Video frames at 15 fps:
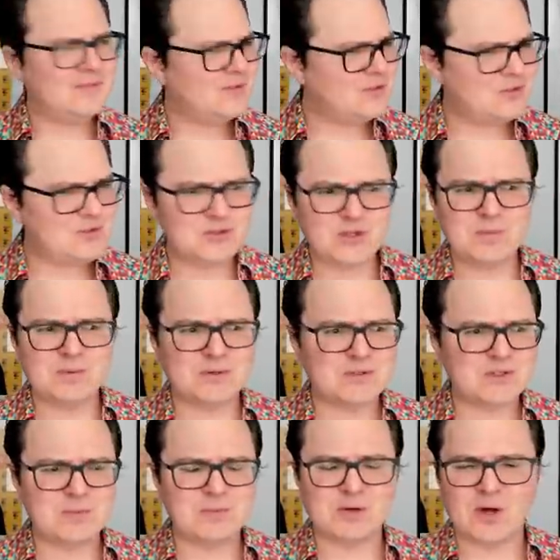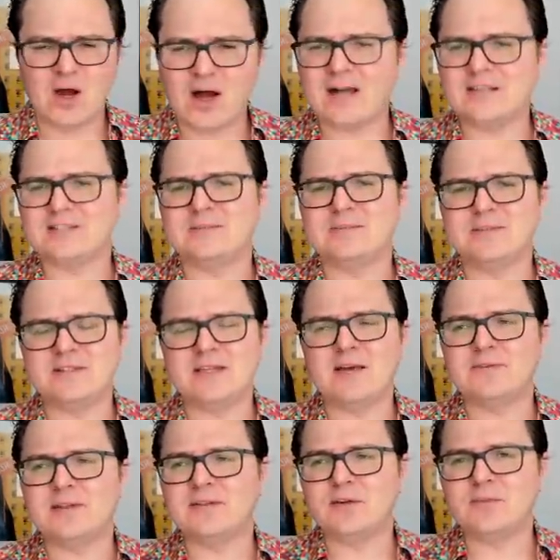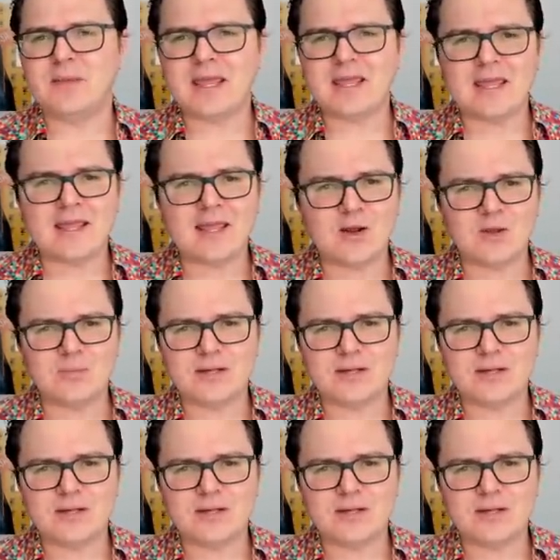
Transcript: Super, super awesome stuff that they're making here.